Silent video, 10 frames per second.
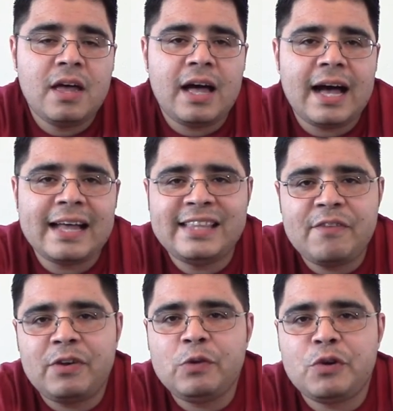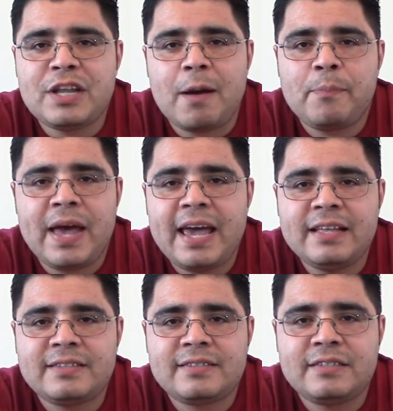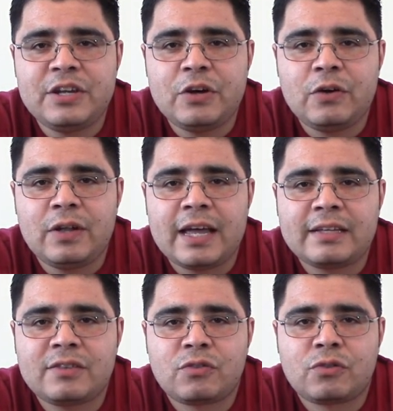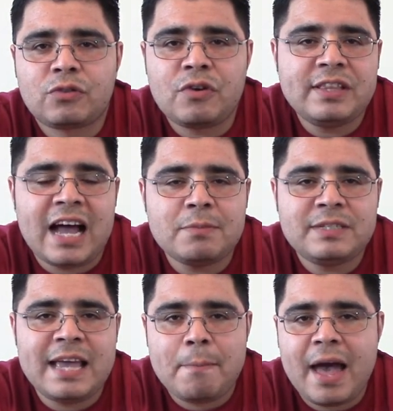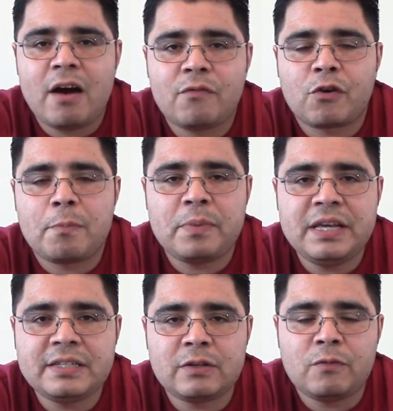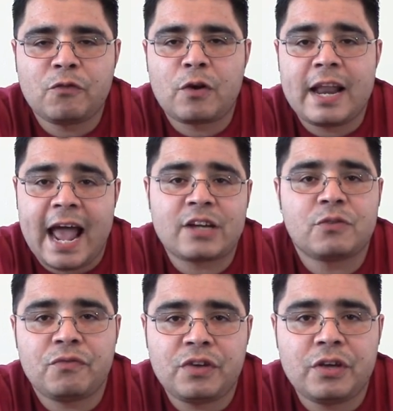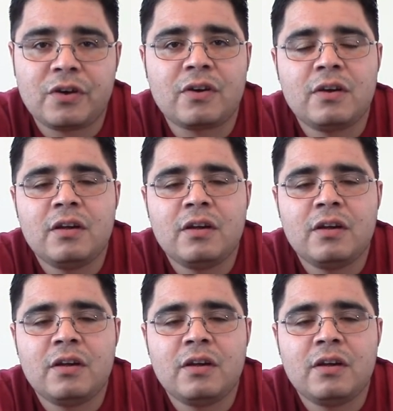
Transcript: Uh, I definitely would not pay, you know, like three times the amount for a piece or for an action figure.